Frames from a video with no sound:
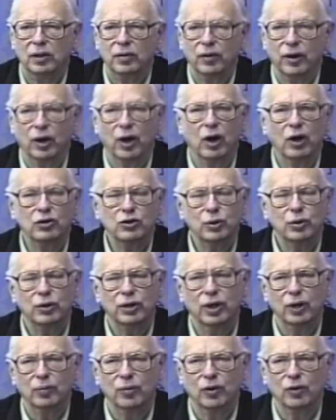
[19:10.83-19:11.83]
There are also
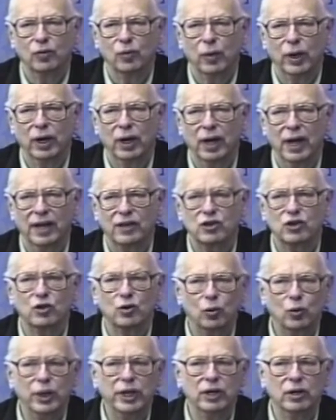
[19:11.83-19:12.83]
a number of wetlands
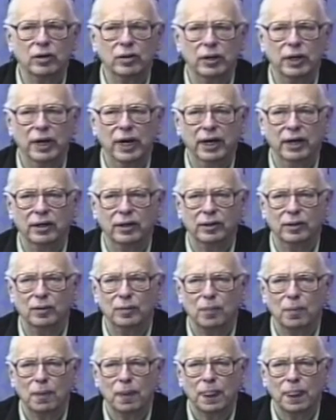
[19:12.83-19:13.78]
that we created